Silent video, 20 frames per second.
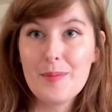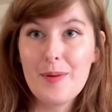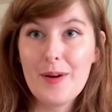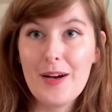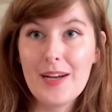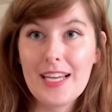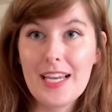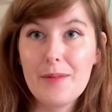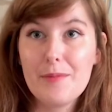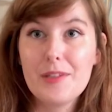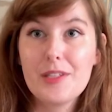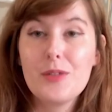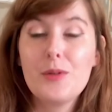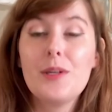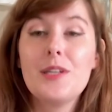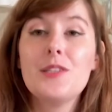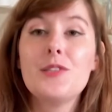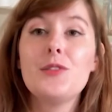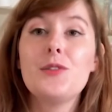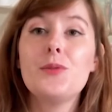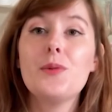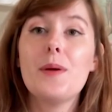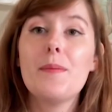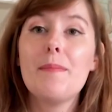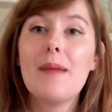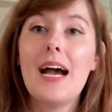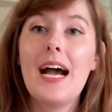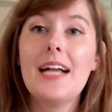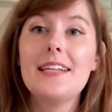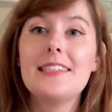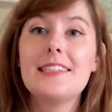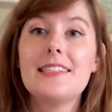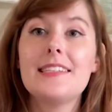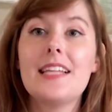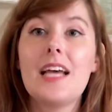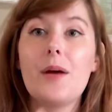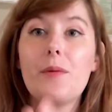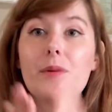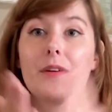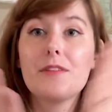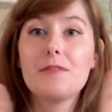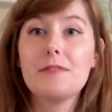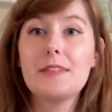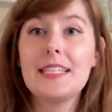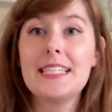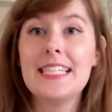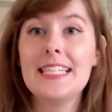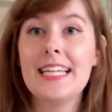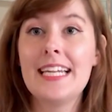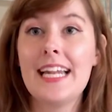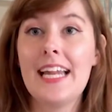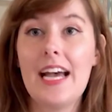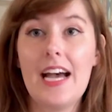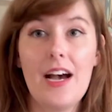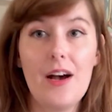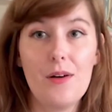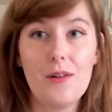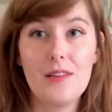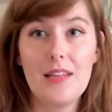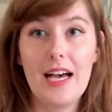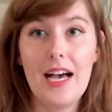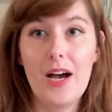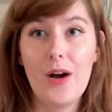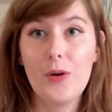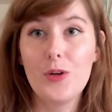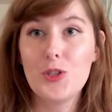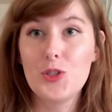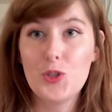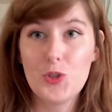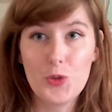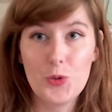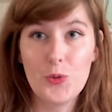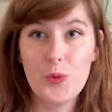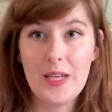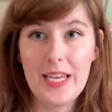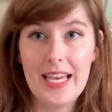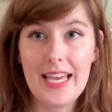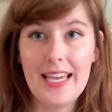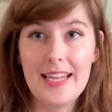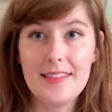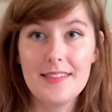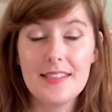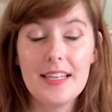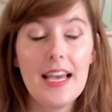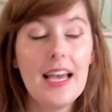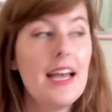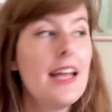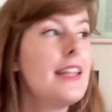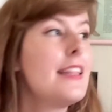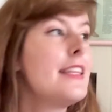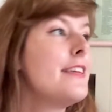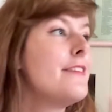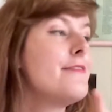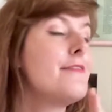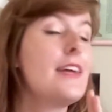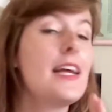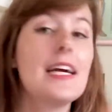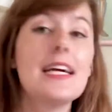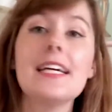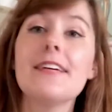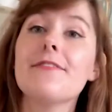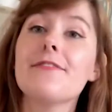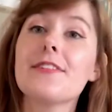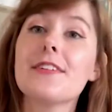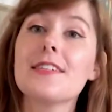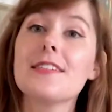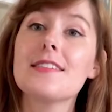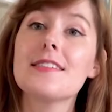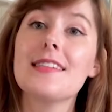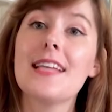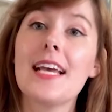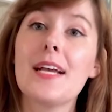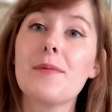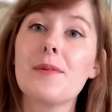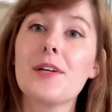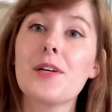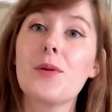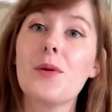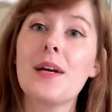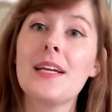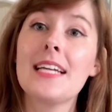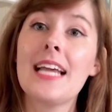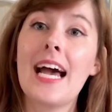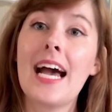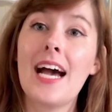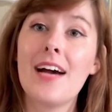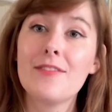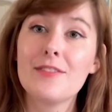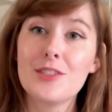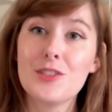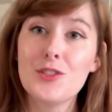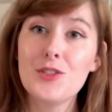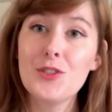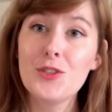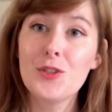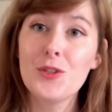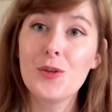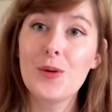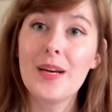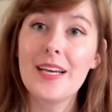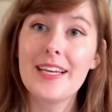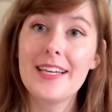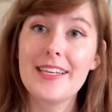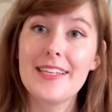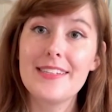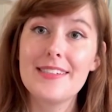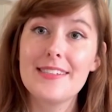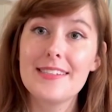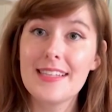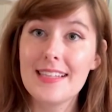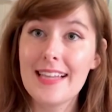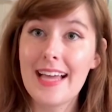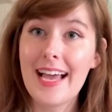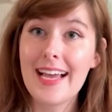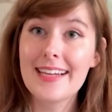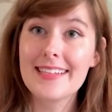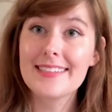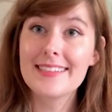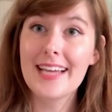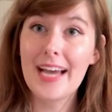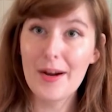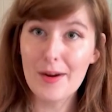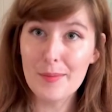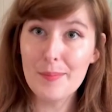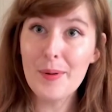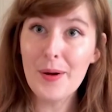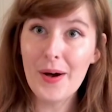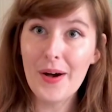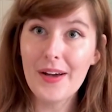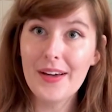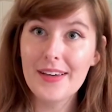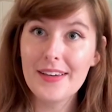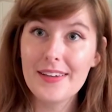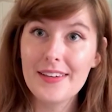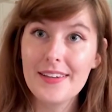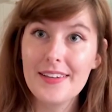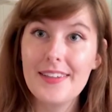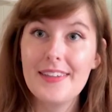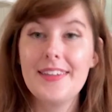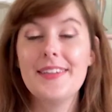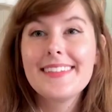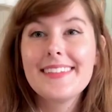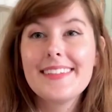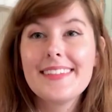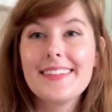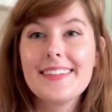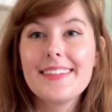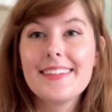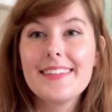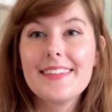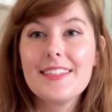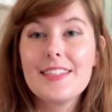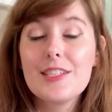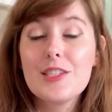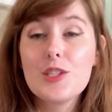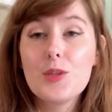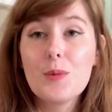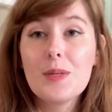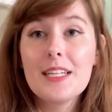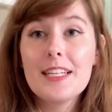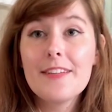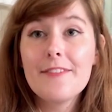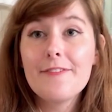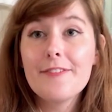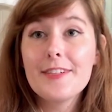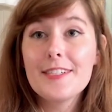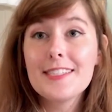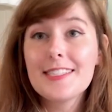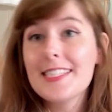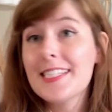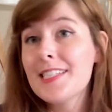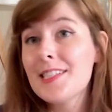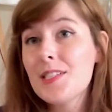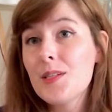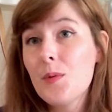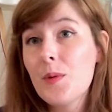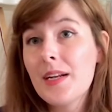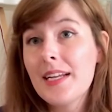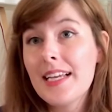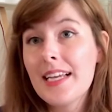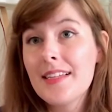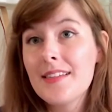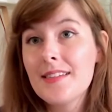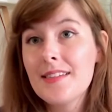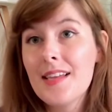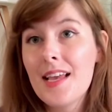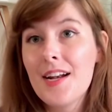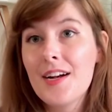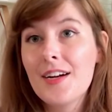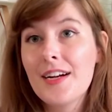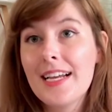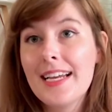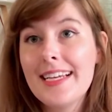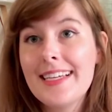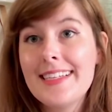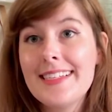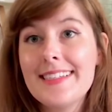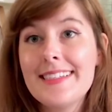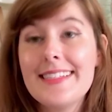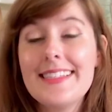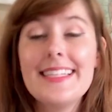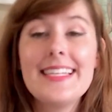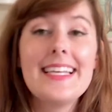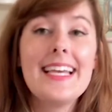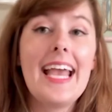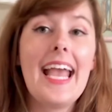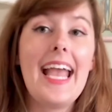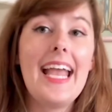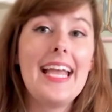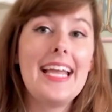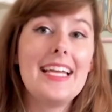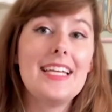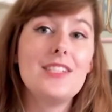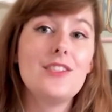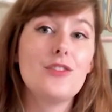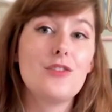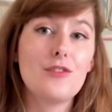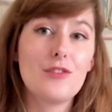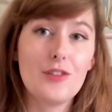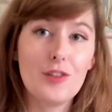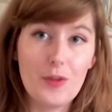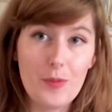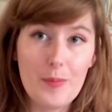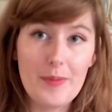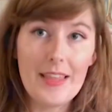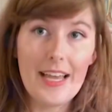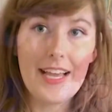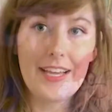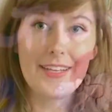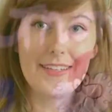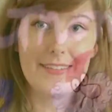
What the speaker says: book, and we're going to imagine that we're reading it out loud to kids. The very first thing we're going to have to do is select our book. So one of the first things you want to consider is the age group that